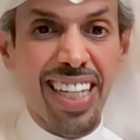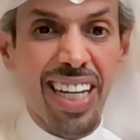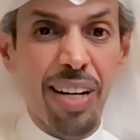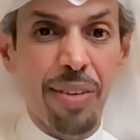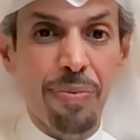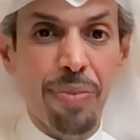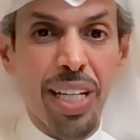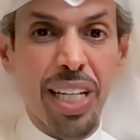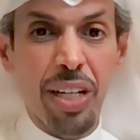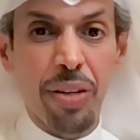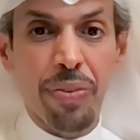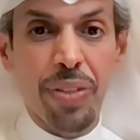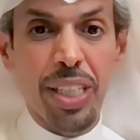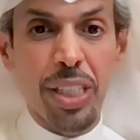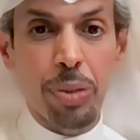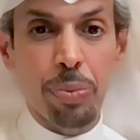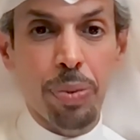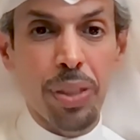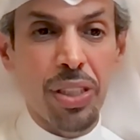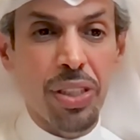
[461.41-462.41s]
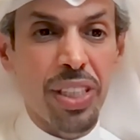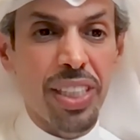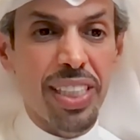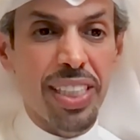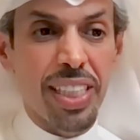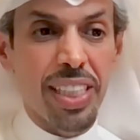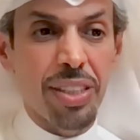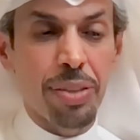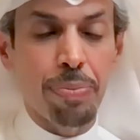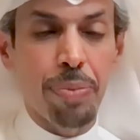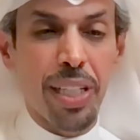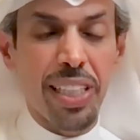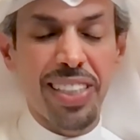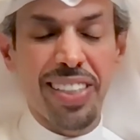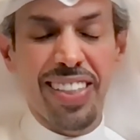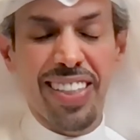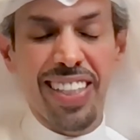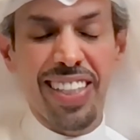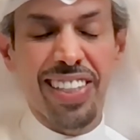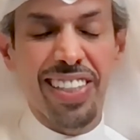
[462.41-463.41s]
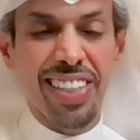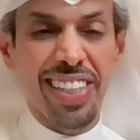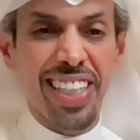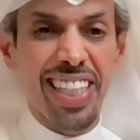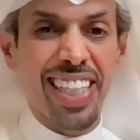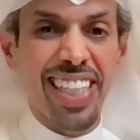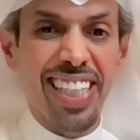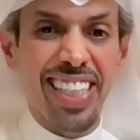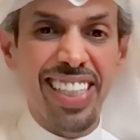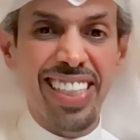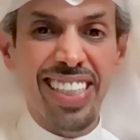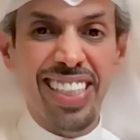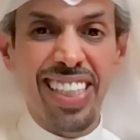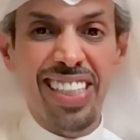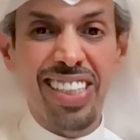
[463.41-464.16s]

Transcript: and many of these businesses, particularly the